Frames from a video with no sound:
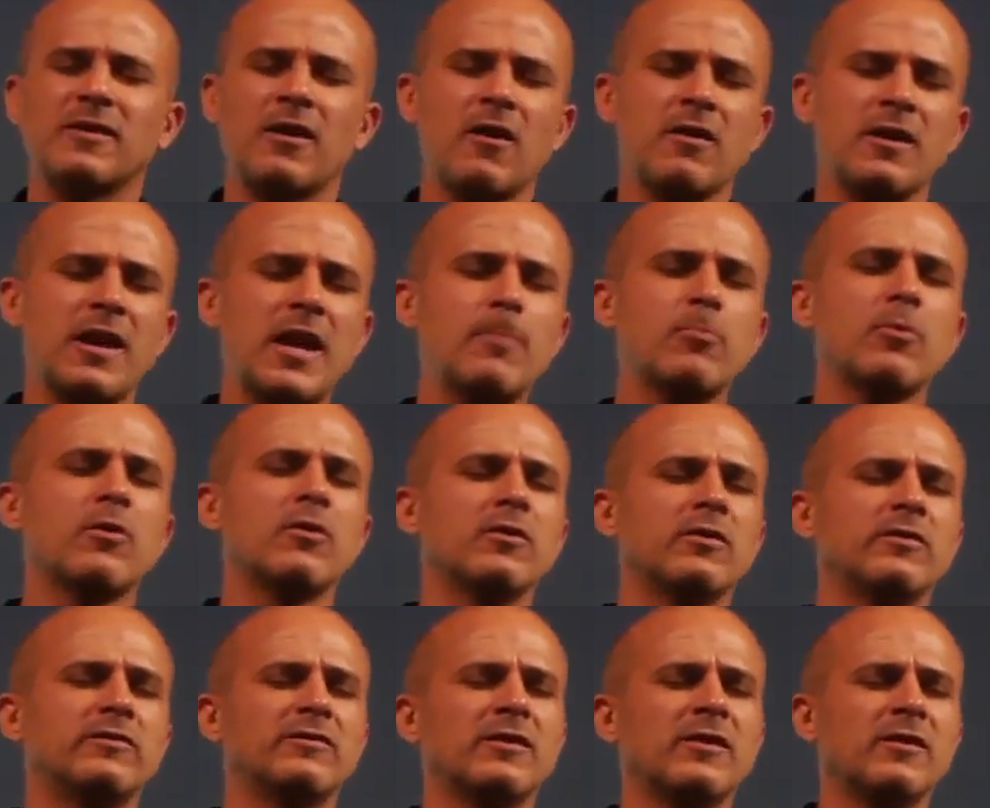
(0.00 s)
in our
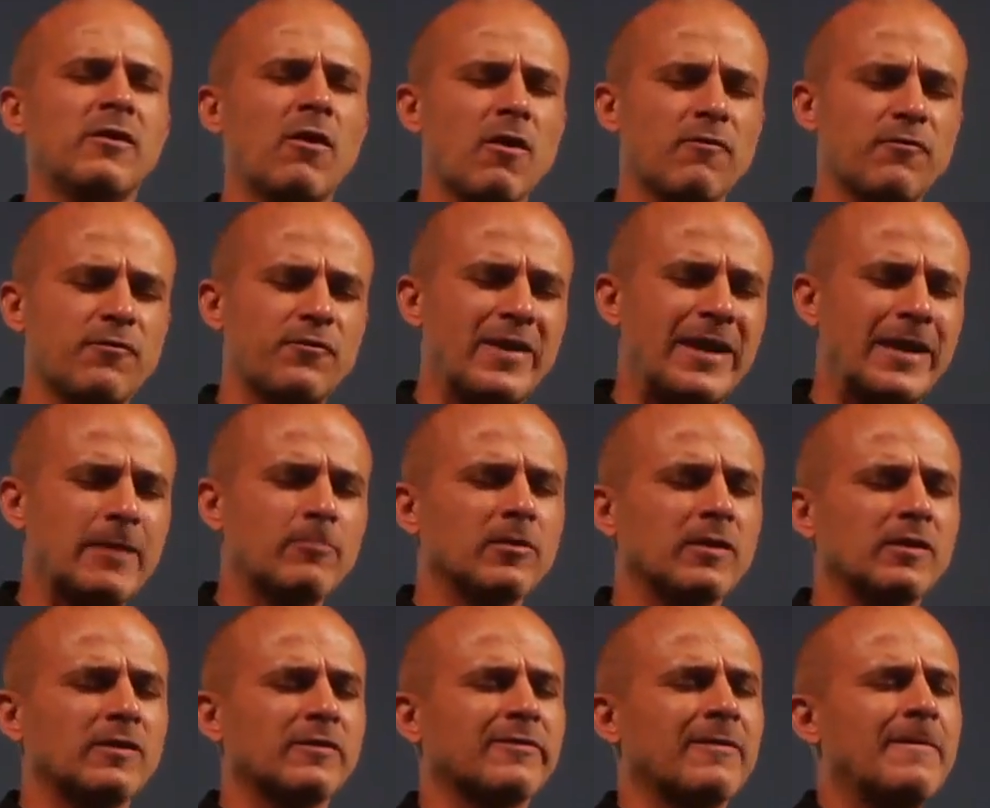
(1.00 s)
neighborhoods and in our
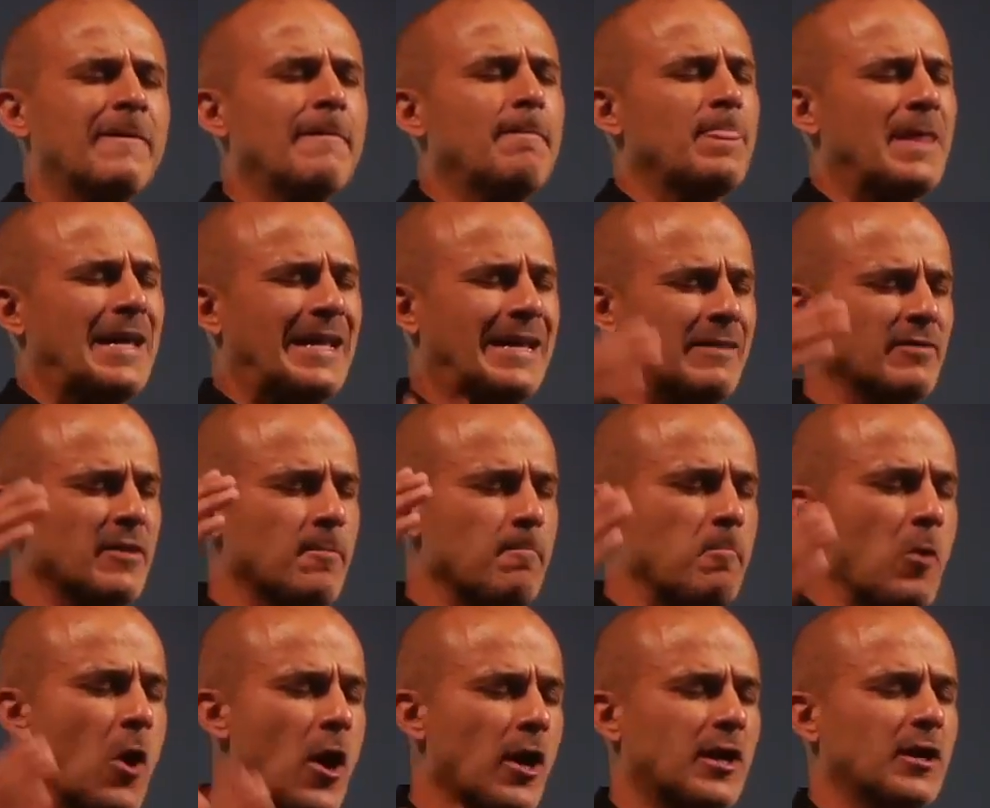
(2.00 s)
families and in the
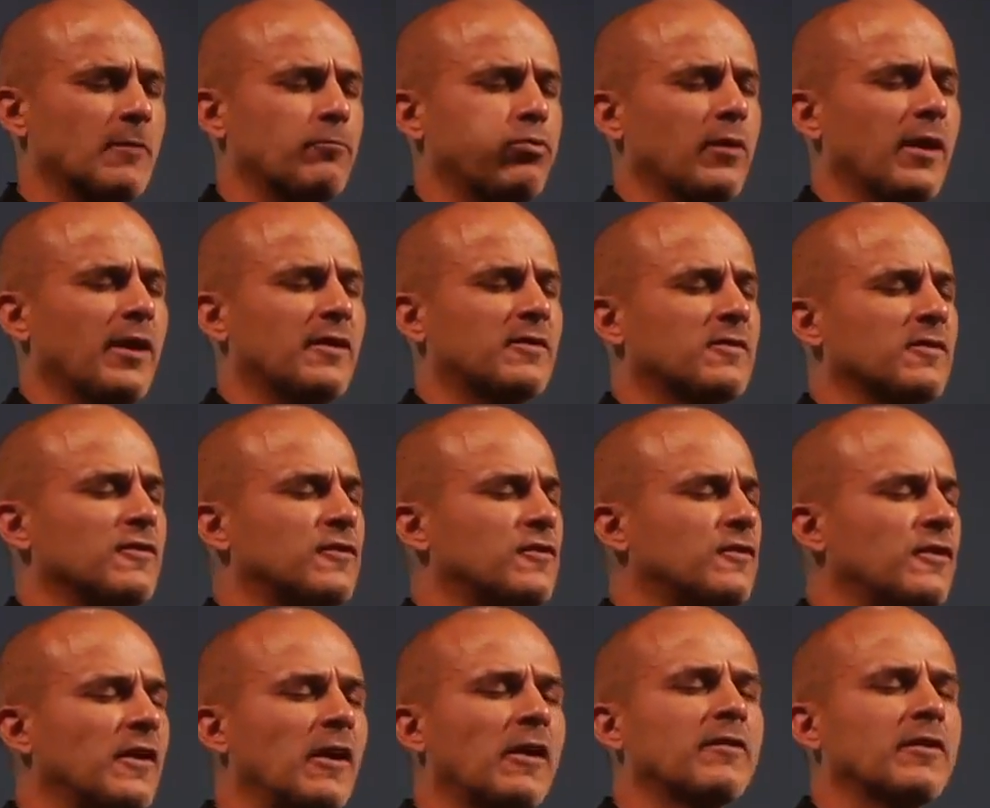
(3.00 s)
marketplace to
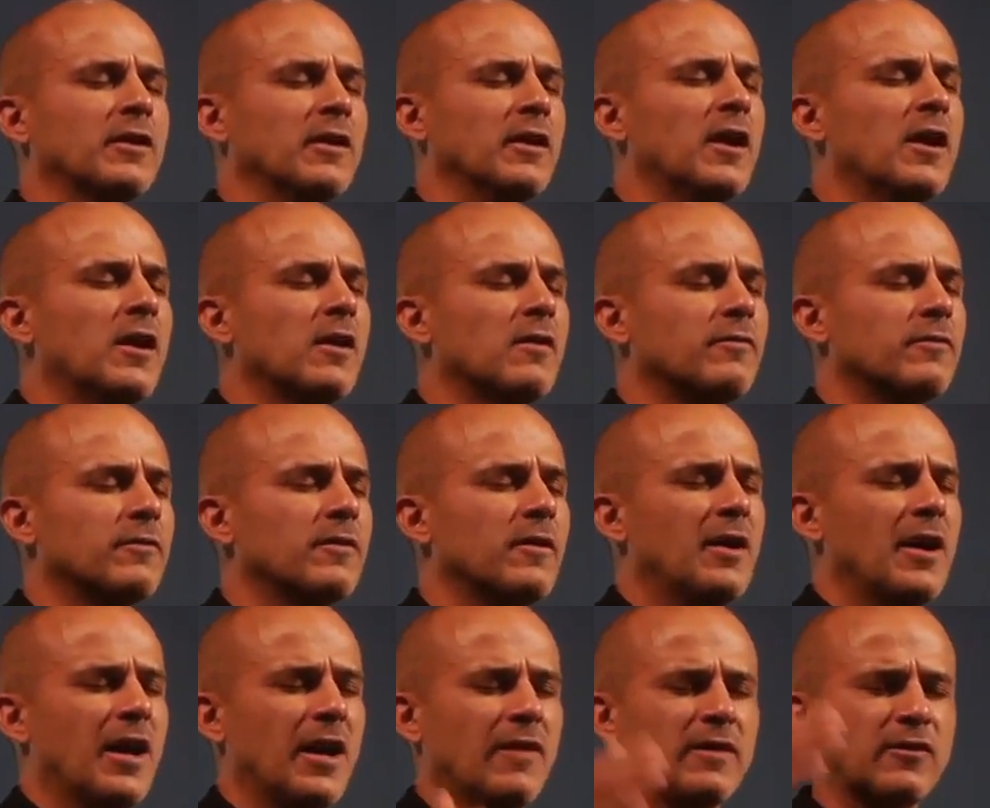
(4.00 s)
share the love
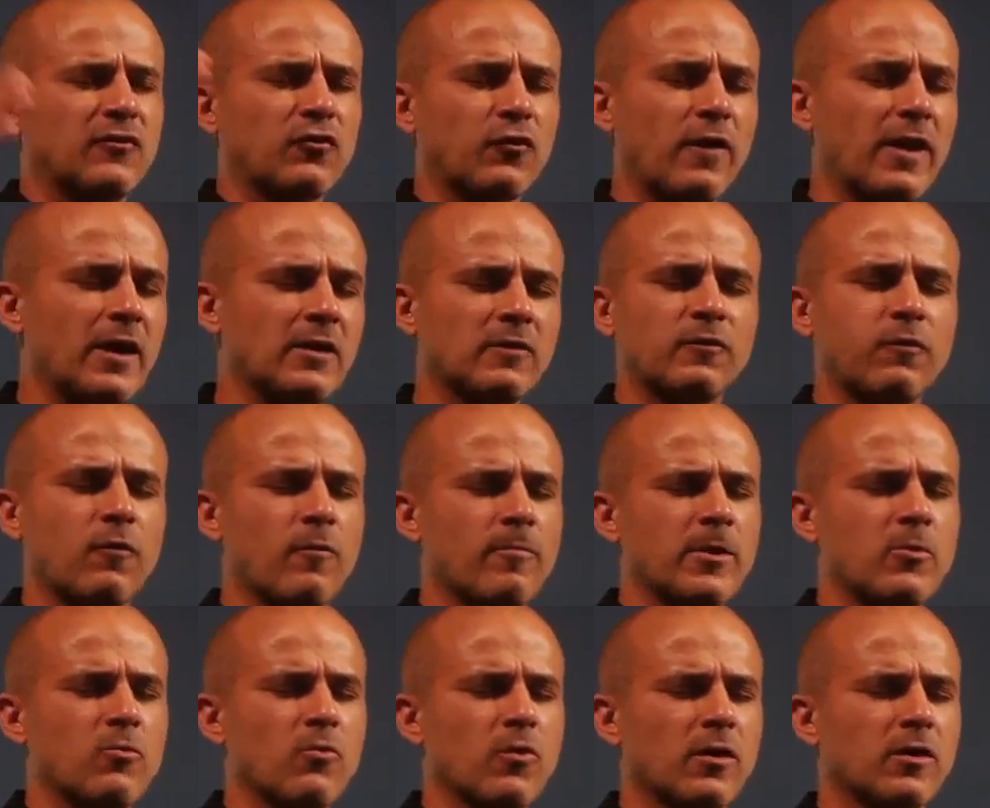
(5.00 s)
and the
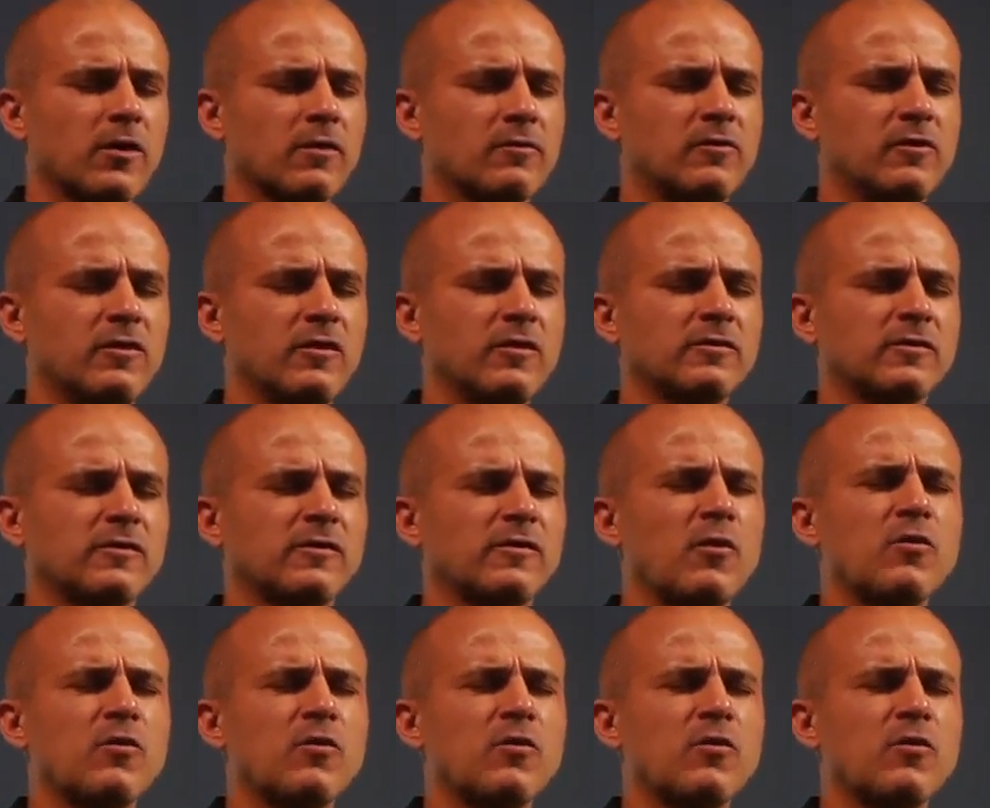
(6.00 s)
transforming work of Jesus.